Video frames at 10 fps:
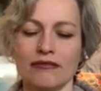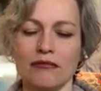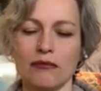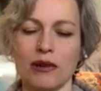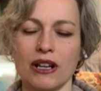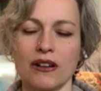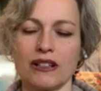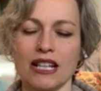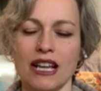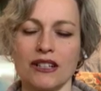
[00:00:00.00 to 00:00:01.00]
Bring your
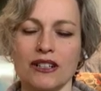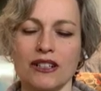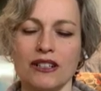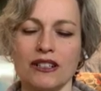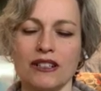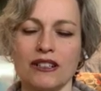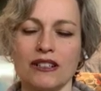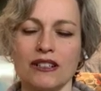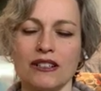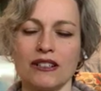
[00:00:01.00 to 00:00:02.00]
attention
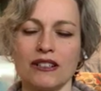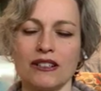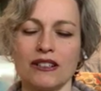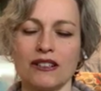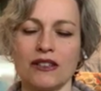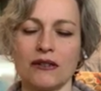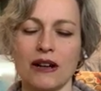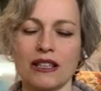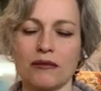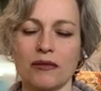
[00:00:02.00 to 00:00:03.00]
to your
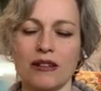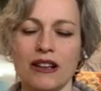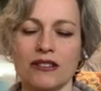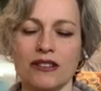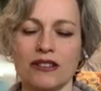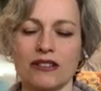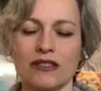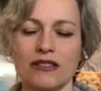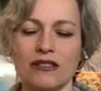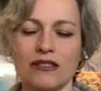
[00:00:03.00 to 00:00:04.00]
respiration,
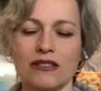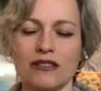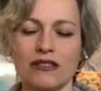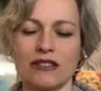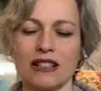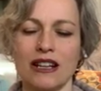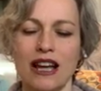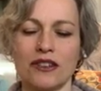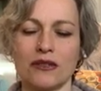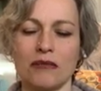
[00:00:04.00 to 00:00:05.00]
the
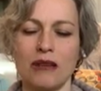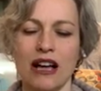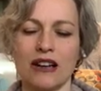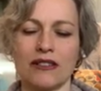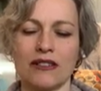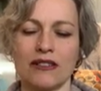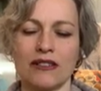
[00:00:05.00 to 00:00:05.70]
natural pattern